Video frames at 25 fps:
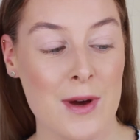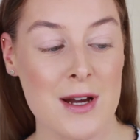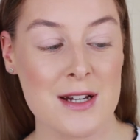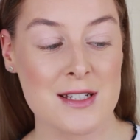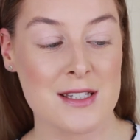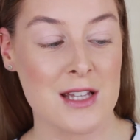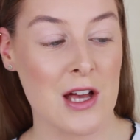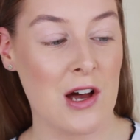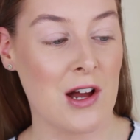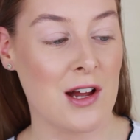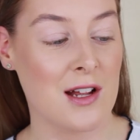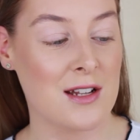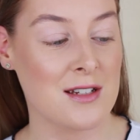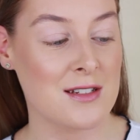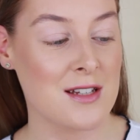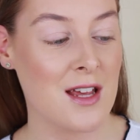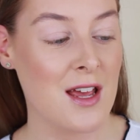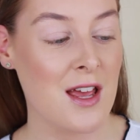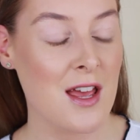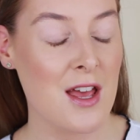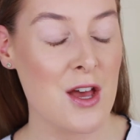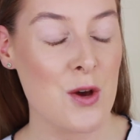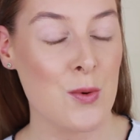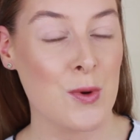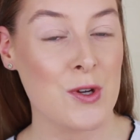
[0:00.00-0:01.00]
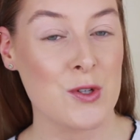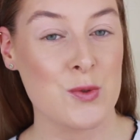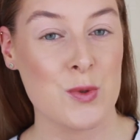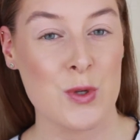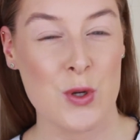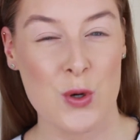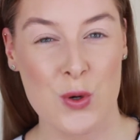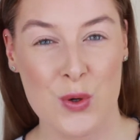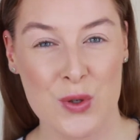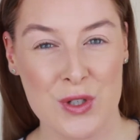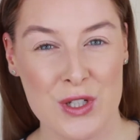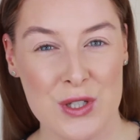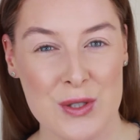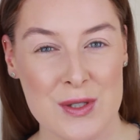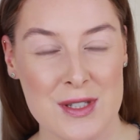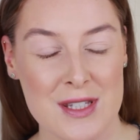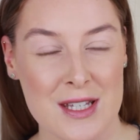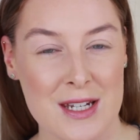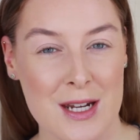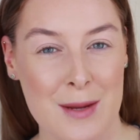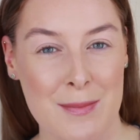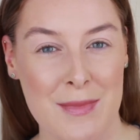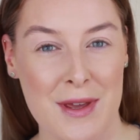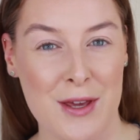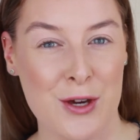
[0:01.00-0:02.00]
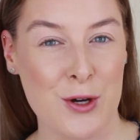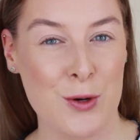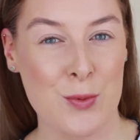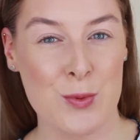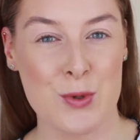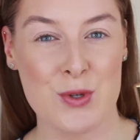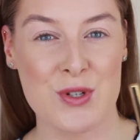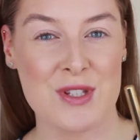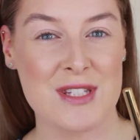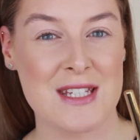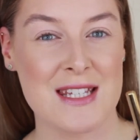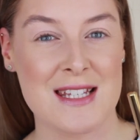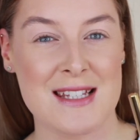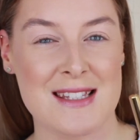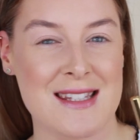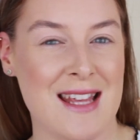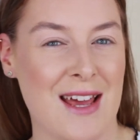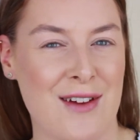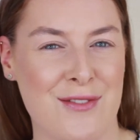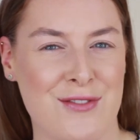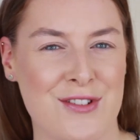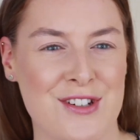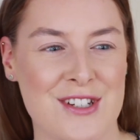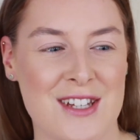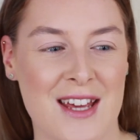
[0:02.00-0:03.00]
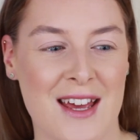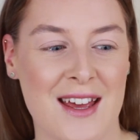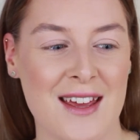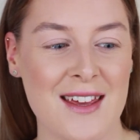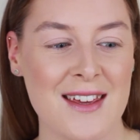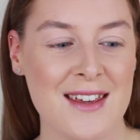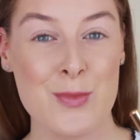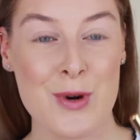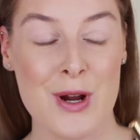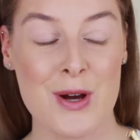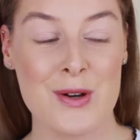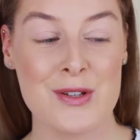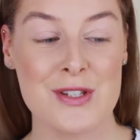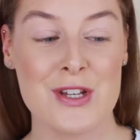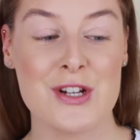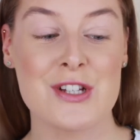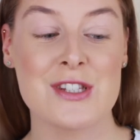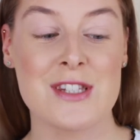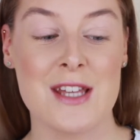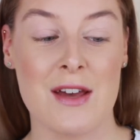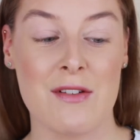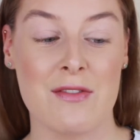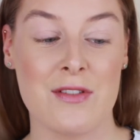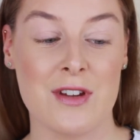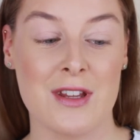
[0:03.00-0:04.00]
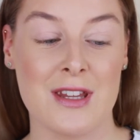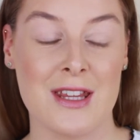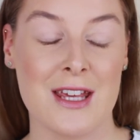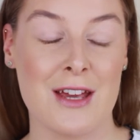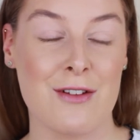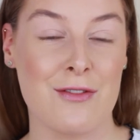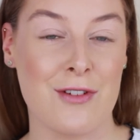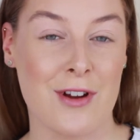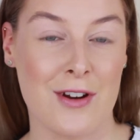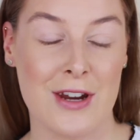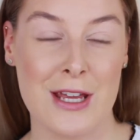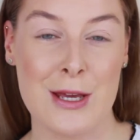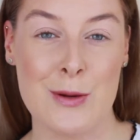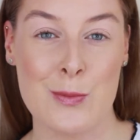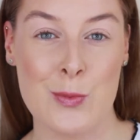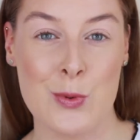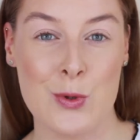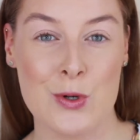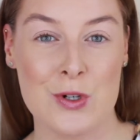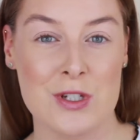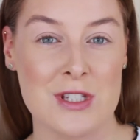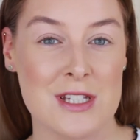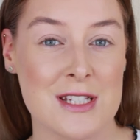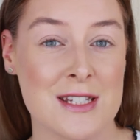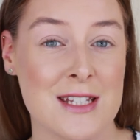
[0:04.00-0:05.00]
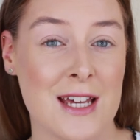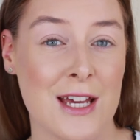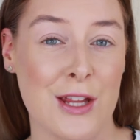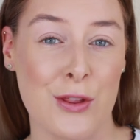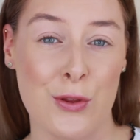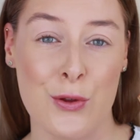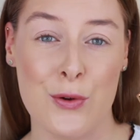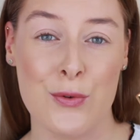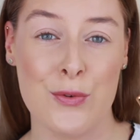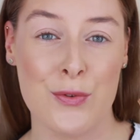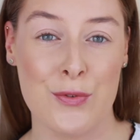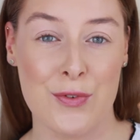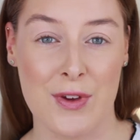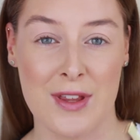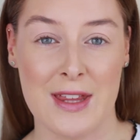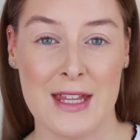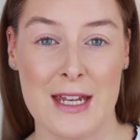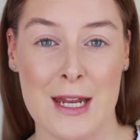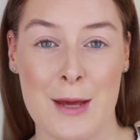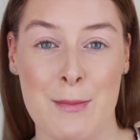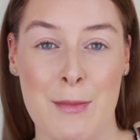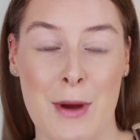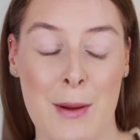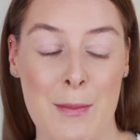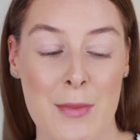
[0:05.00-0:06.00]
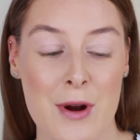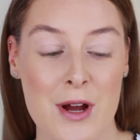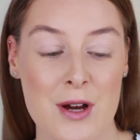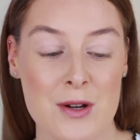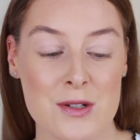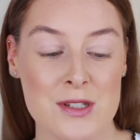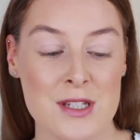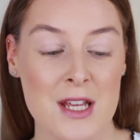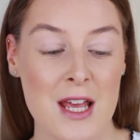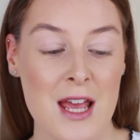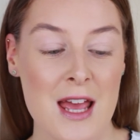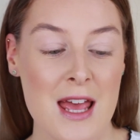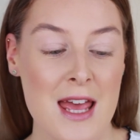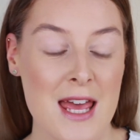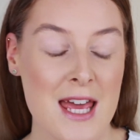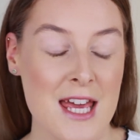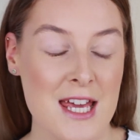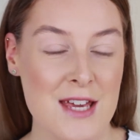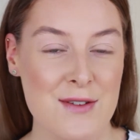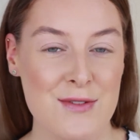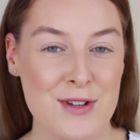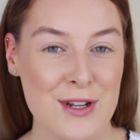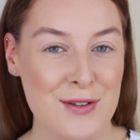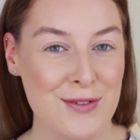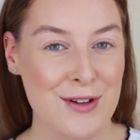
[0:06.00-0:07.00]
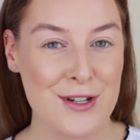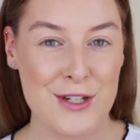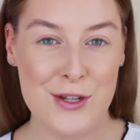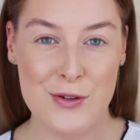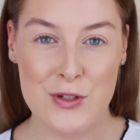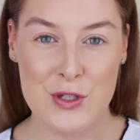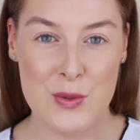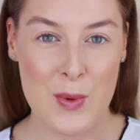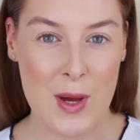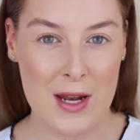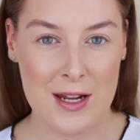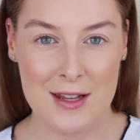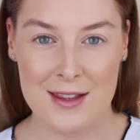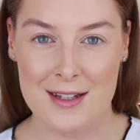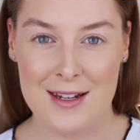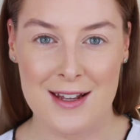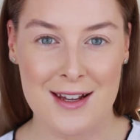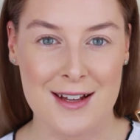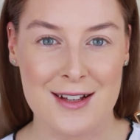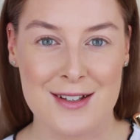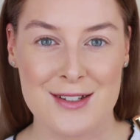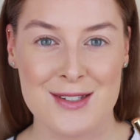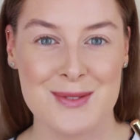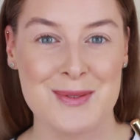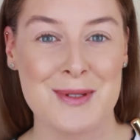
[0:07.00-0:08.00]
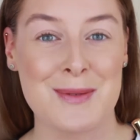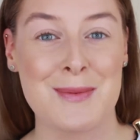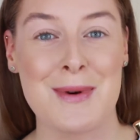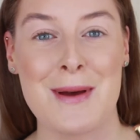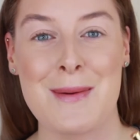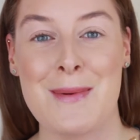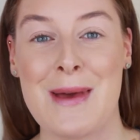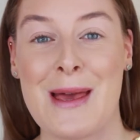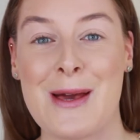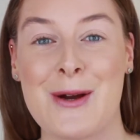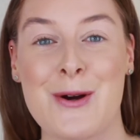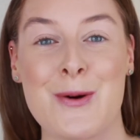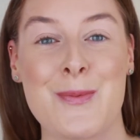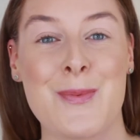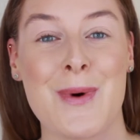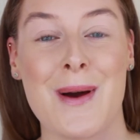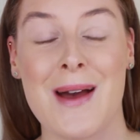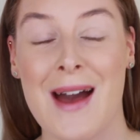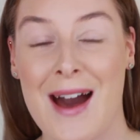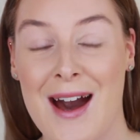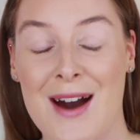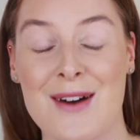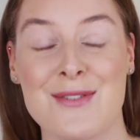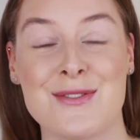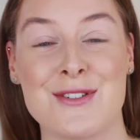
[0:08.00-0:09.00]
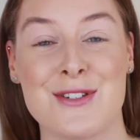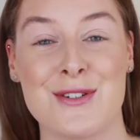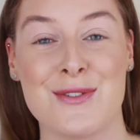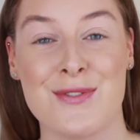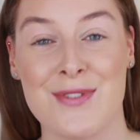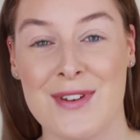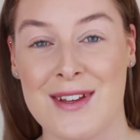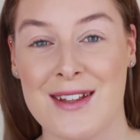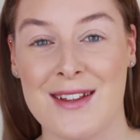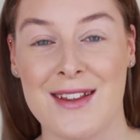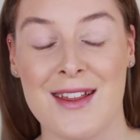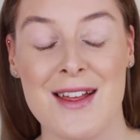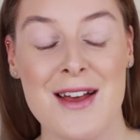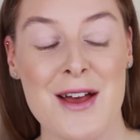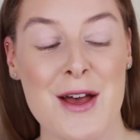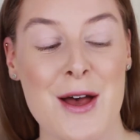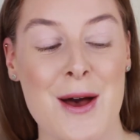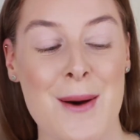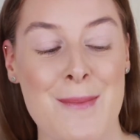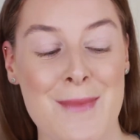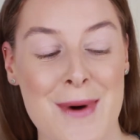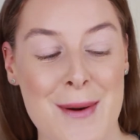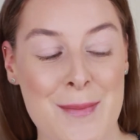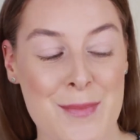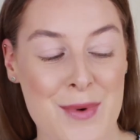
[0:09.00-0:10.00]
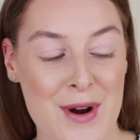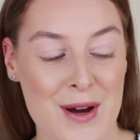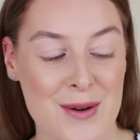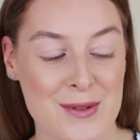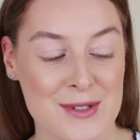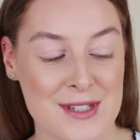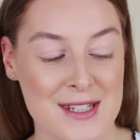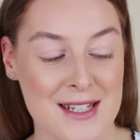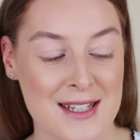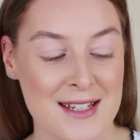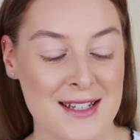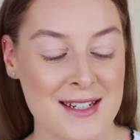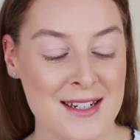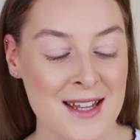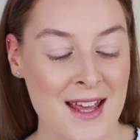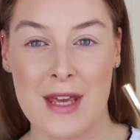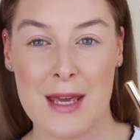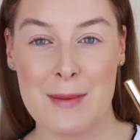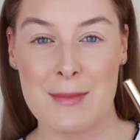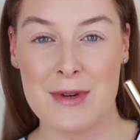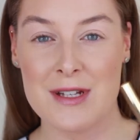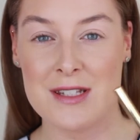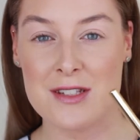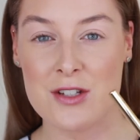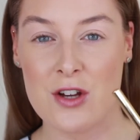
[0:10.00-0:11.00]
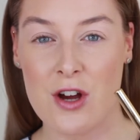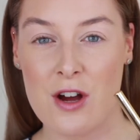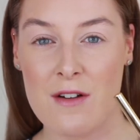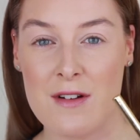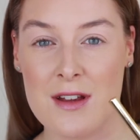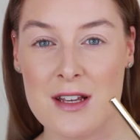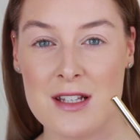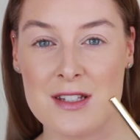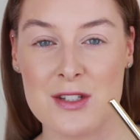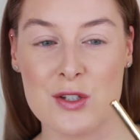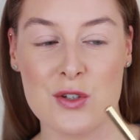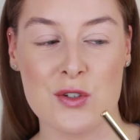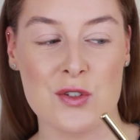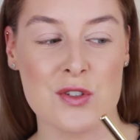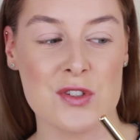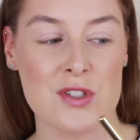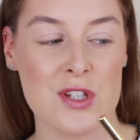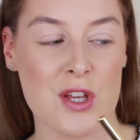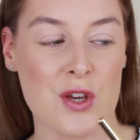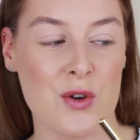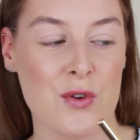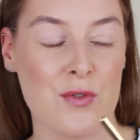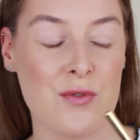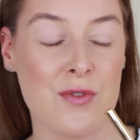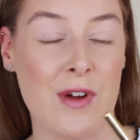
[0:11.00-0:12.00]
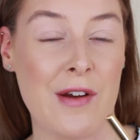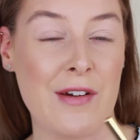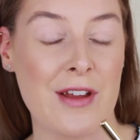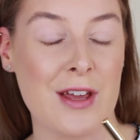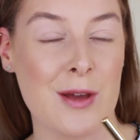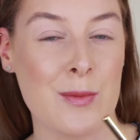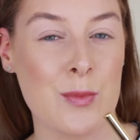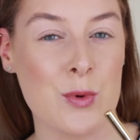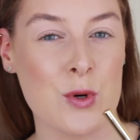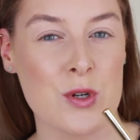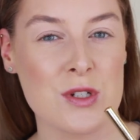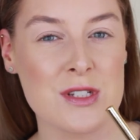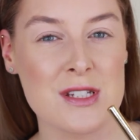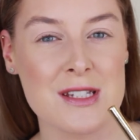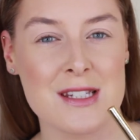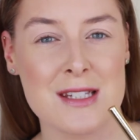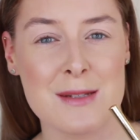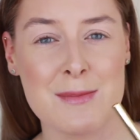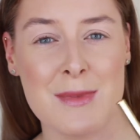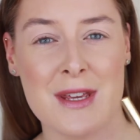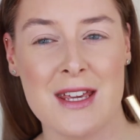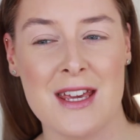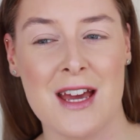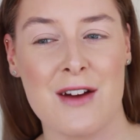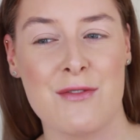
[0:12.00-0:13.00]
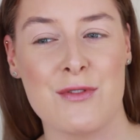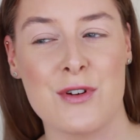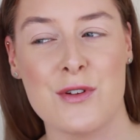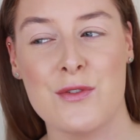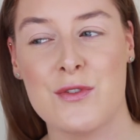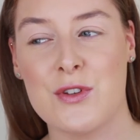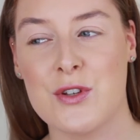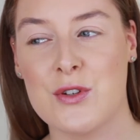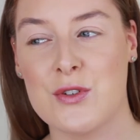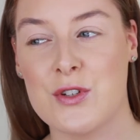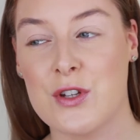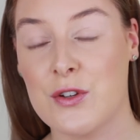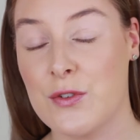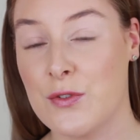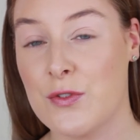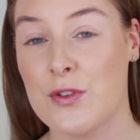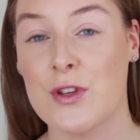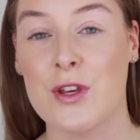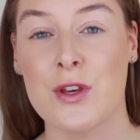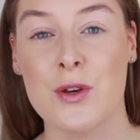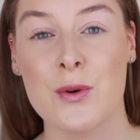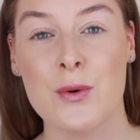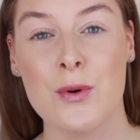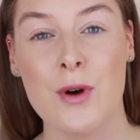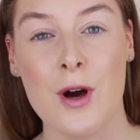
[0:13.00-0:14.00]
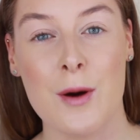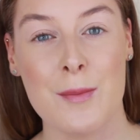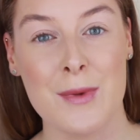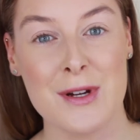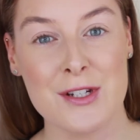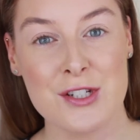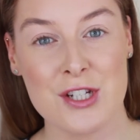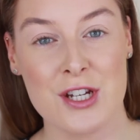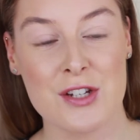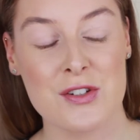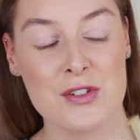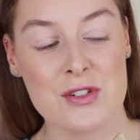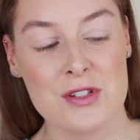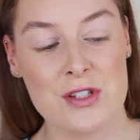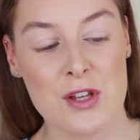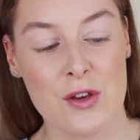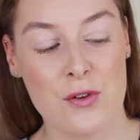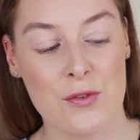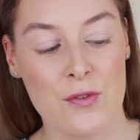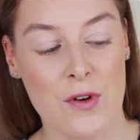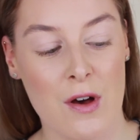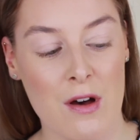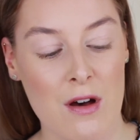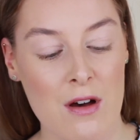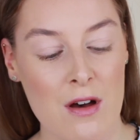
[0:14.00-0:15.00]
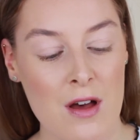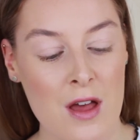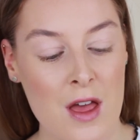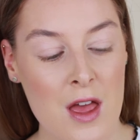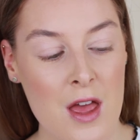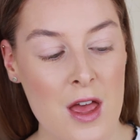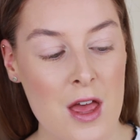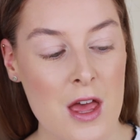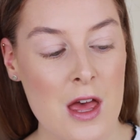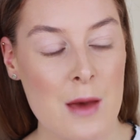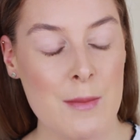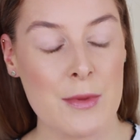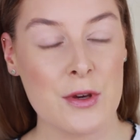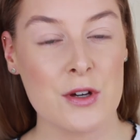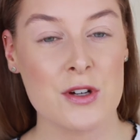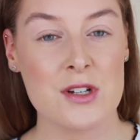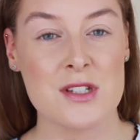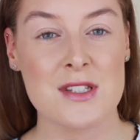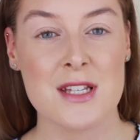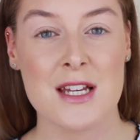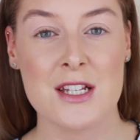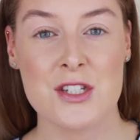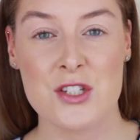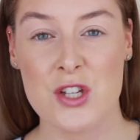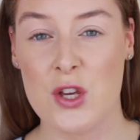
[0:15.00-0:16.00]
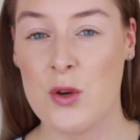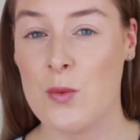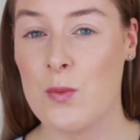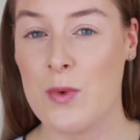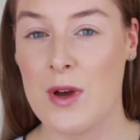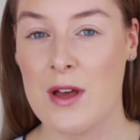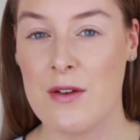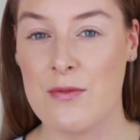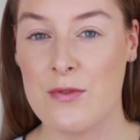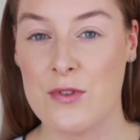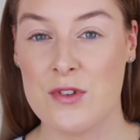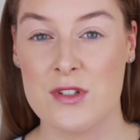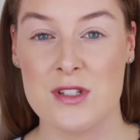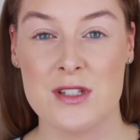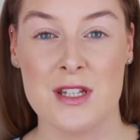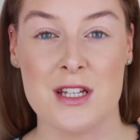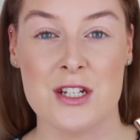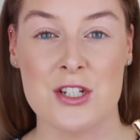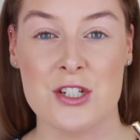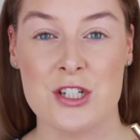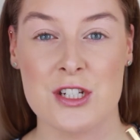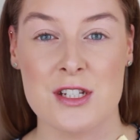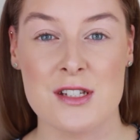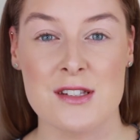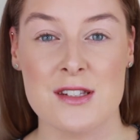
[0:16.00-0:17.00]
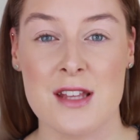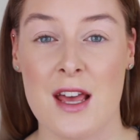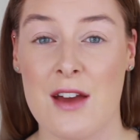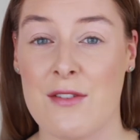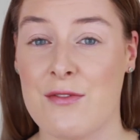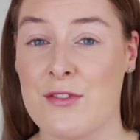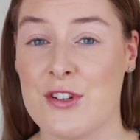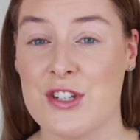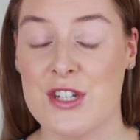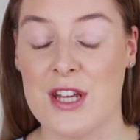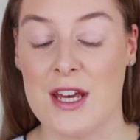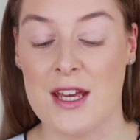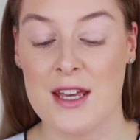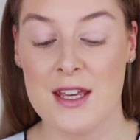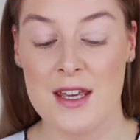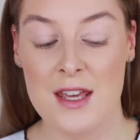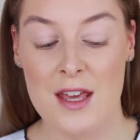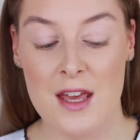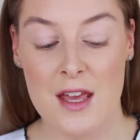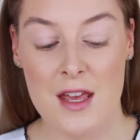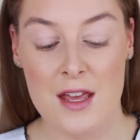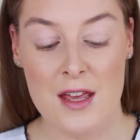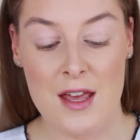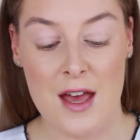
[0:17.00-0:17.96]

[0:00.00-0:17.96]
bags and which we all use in our makeup routines every day. Brows are definitely very important. I love filling in my brows. Even if I don't do anything else with my makeup, I have to fill my brows in. A mascara is also very important to me. I've reviewed a few on my channel so far because I don't wear false lashes every day